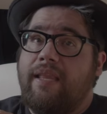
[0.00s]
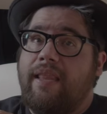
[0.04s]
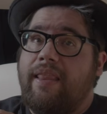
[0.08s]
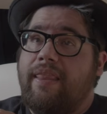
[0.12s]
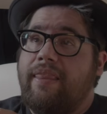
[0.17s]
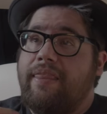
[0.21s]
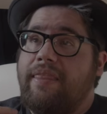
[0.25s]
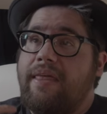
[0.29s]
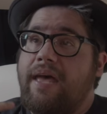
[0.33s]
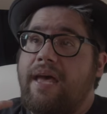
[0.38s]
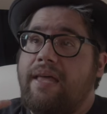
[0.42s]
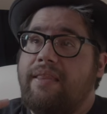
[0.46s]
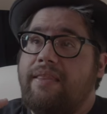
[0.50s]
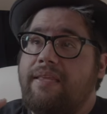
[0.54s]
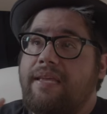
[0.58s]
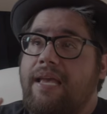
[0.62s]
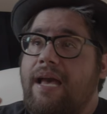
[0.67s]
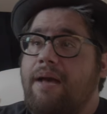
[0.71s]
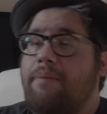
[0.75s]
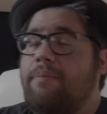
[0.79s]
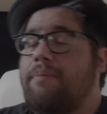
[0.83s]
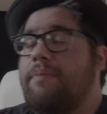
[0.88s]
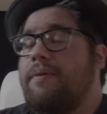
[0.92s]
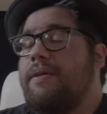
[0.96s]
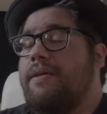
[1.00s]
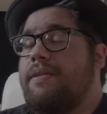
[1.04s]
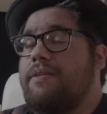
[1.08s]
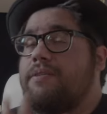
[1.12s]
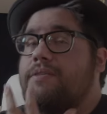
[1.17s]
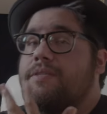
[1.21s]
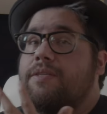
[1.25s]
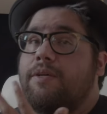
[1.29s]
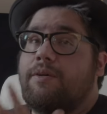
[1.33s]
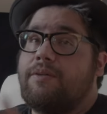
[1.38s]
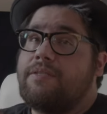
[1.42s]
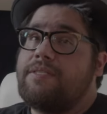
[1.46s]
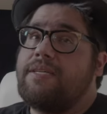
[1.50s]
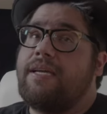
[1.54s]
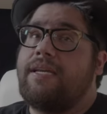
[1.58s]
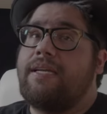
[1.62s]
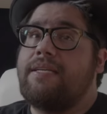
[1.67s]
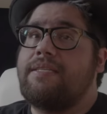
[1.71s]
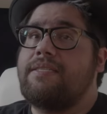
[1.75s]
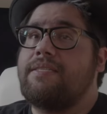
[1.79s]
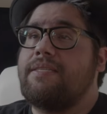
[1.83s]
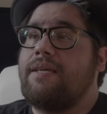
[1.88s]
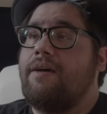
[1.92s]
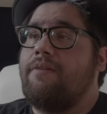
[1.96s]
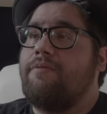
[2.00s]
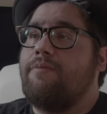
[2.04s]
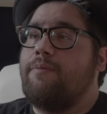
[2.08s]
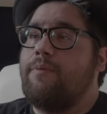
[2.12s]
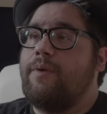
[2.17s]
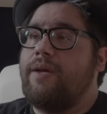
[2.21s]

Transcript: that the album can associate itself